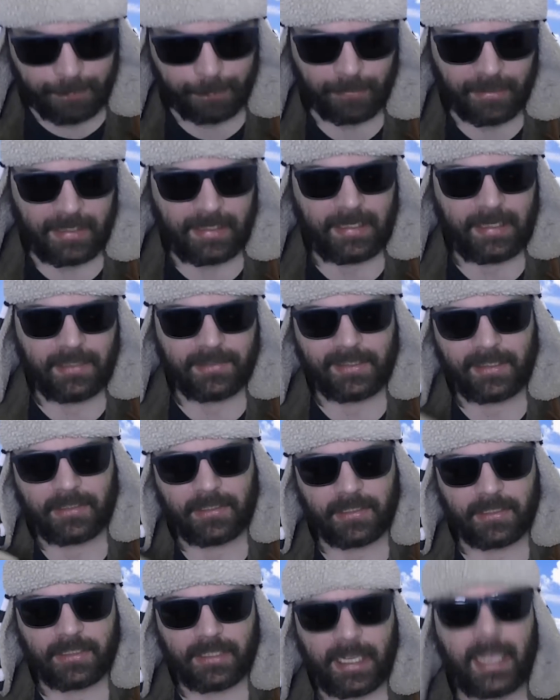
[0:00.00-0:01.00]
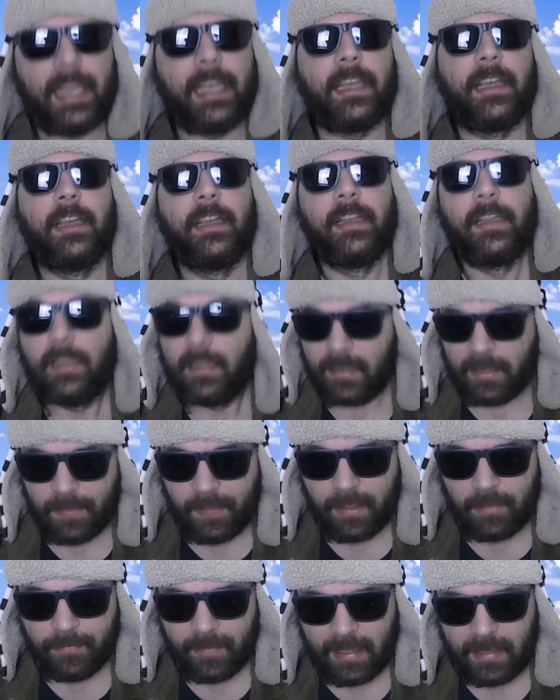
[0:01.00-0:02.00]
pretty easy to say. And in
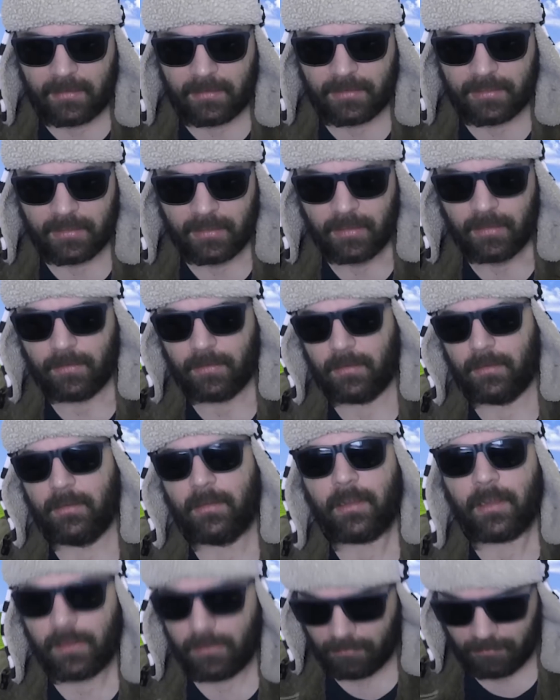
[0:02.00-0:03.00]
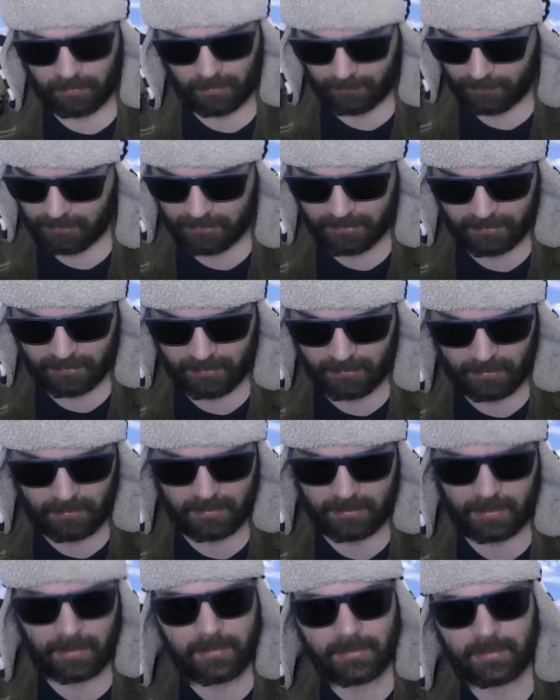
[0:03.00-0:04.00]
the event that neither of us are
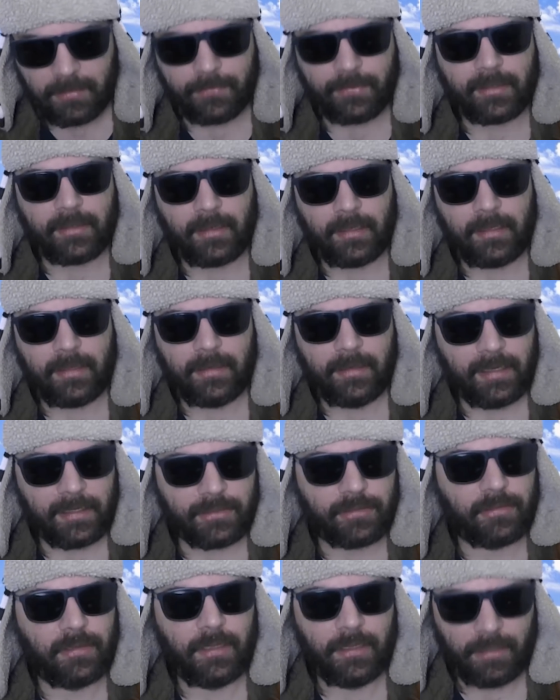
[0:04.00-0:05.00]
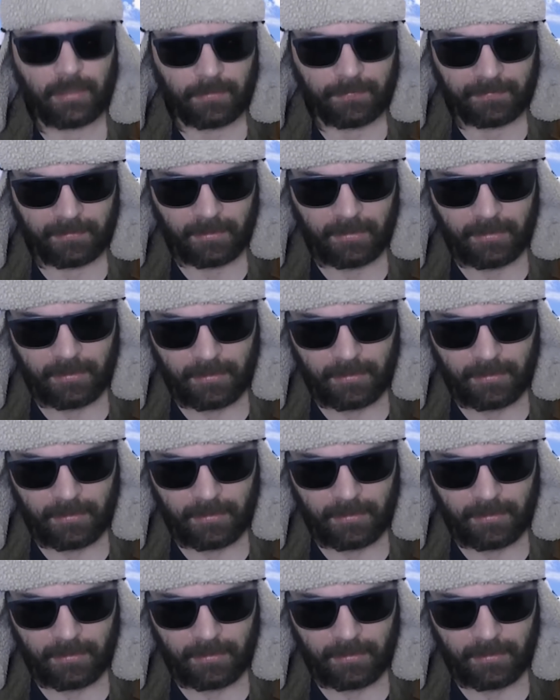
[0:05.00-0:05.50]
scientifically literate enough